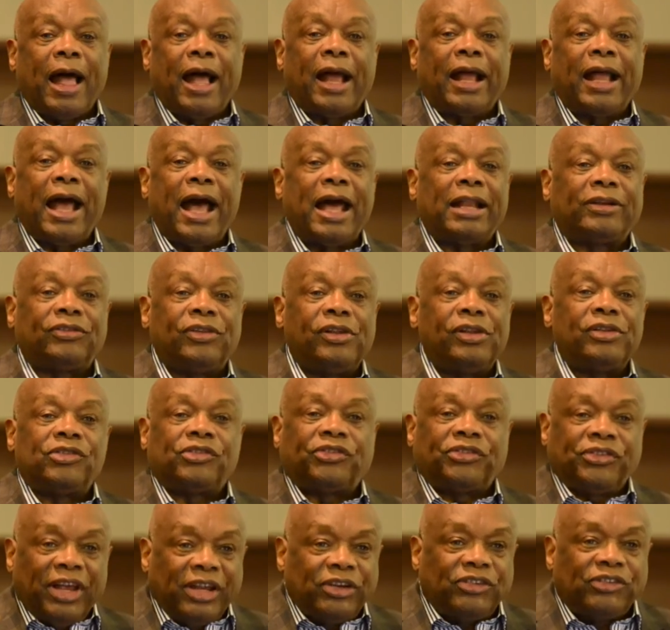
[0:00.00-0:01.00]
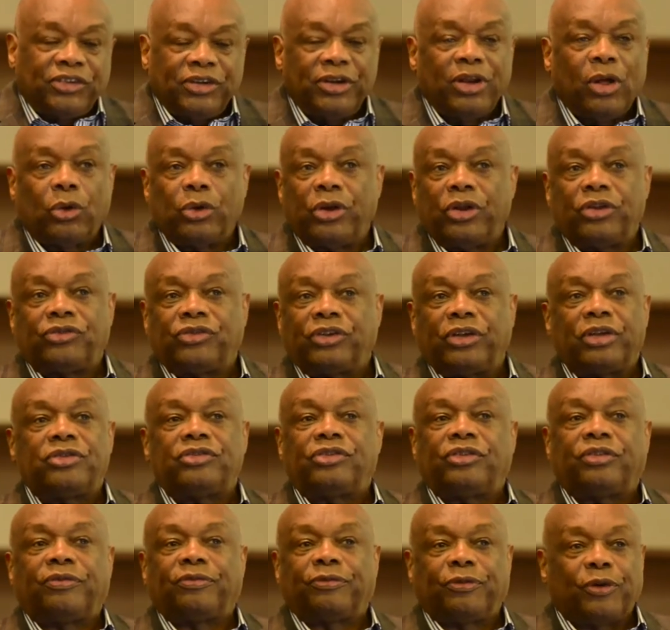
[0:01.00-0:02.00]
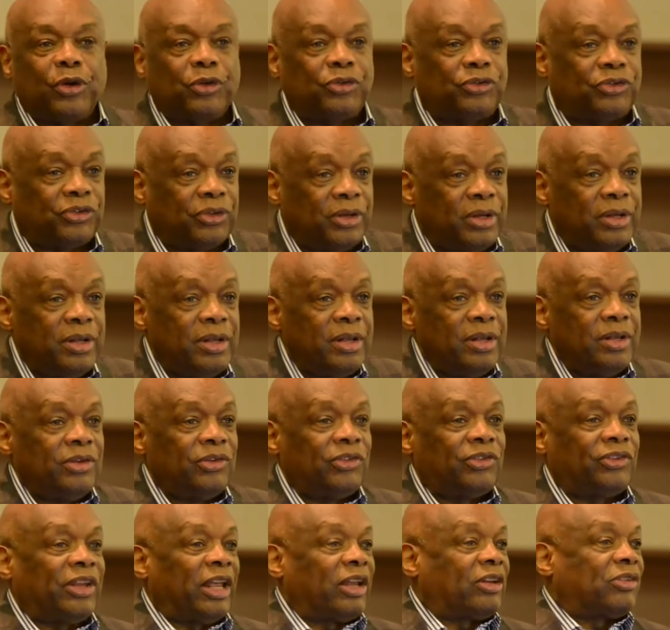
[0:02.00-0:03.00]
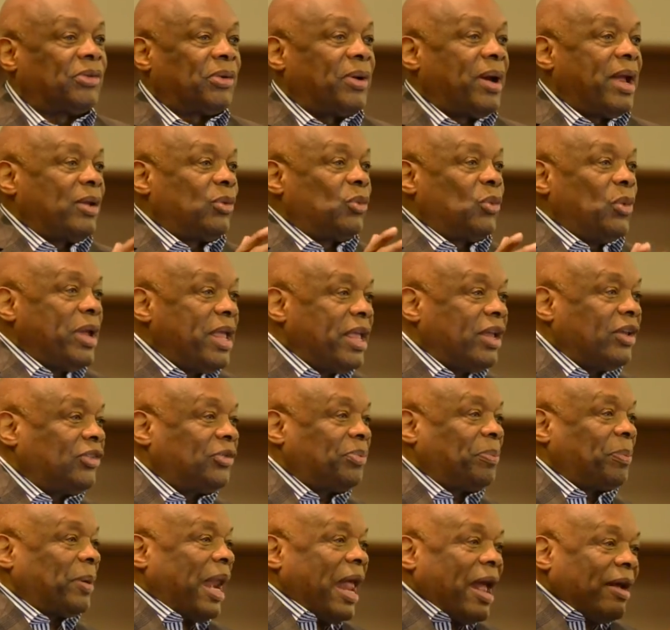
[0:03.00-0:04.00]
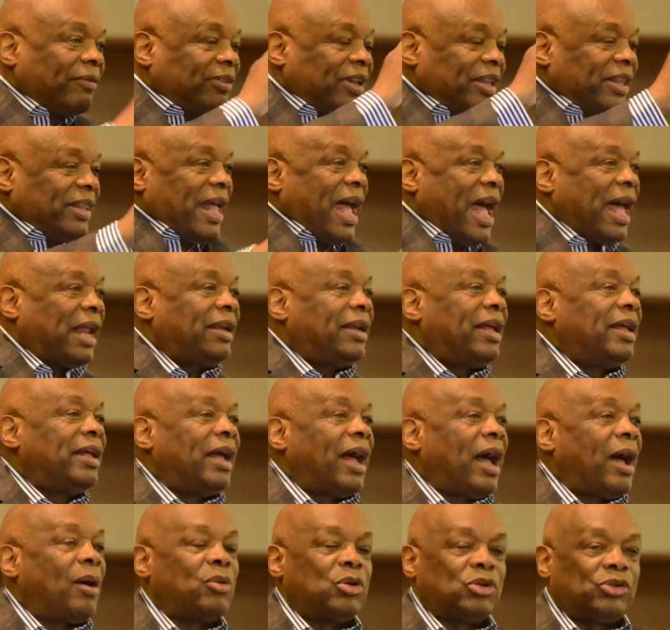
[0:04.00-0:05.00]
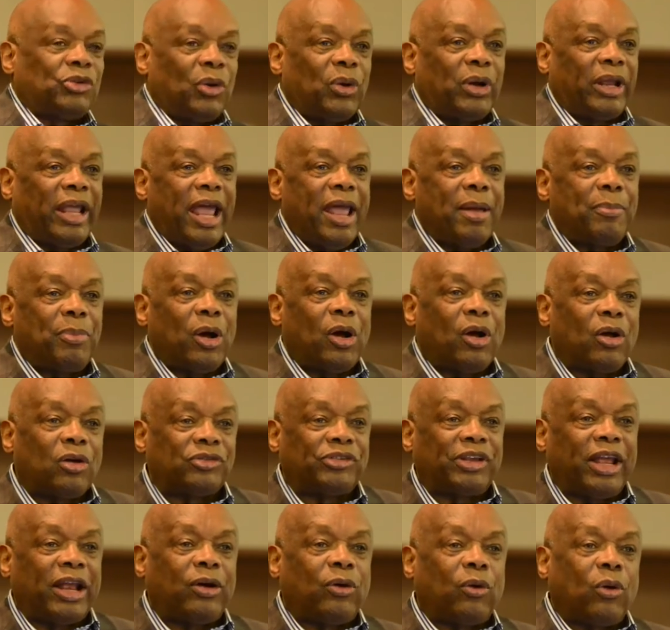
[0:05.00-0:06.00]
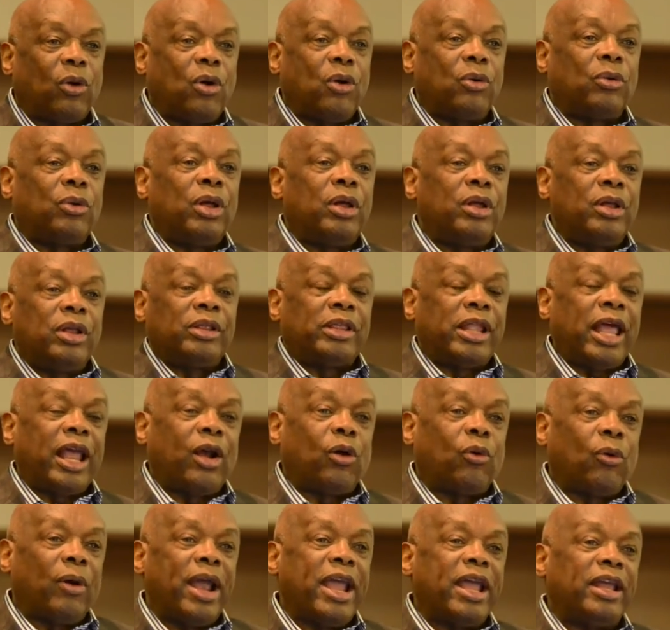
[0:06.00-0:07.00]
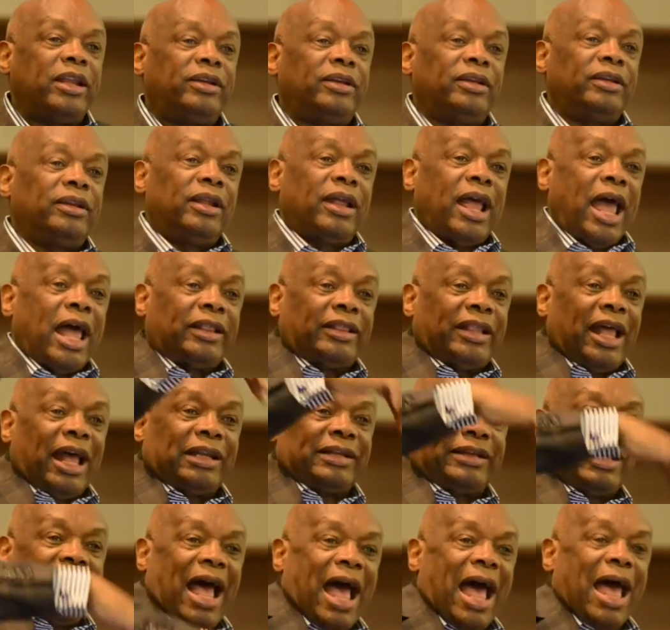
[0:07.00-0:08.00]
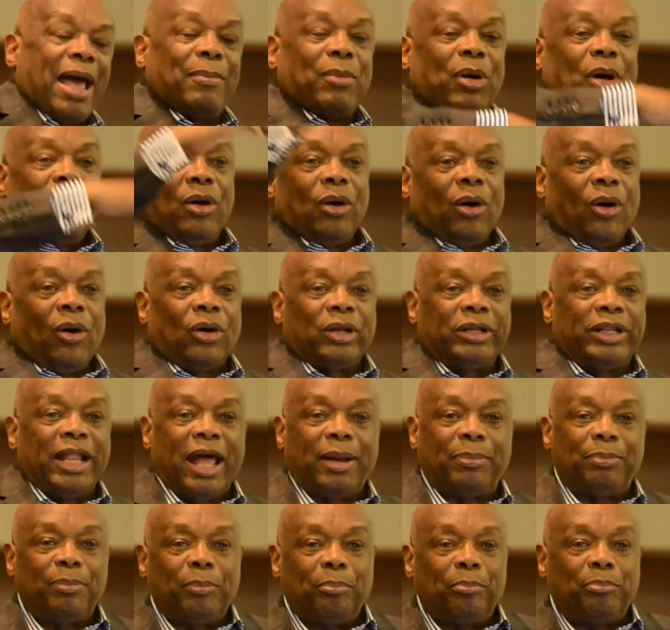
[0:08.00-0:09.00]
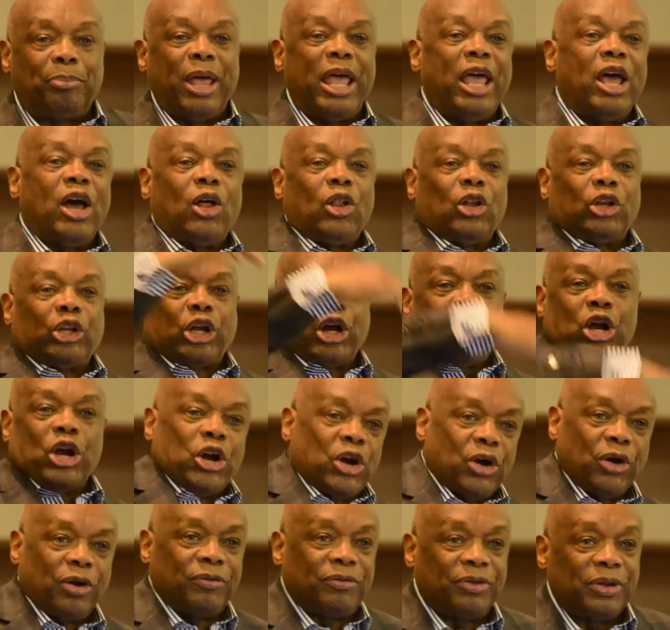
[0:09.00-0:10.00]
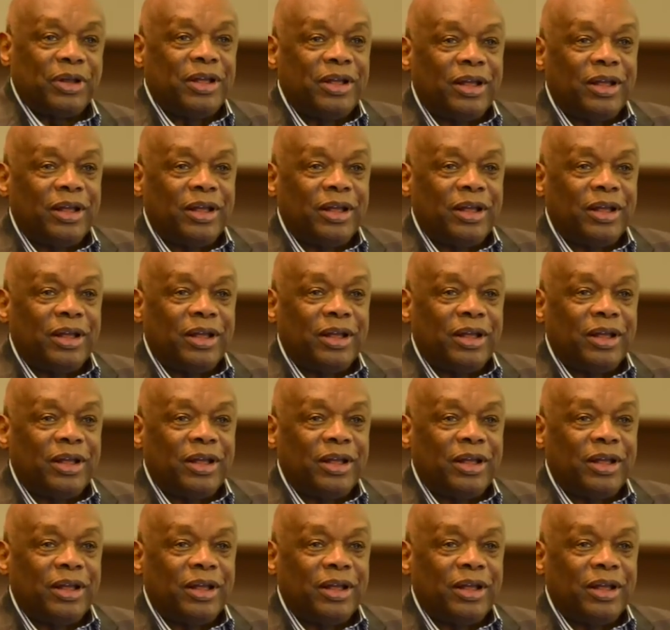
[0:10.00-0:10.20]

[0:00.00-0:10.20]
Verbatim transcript: I got cinch notices the first six or eight weeks, but after that, I was okay because they grew, they grade at that time on that bell curve.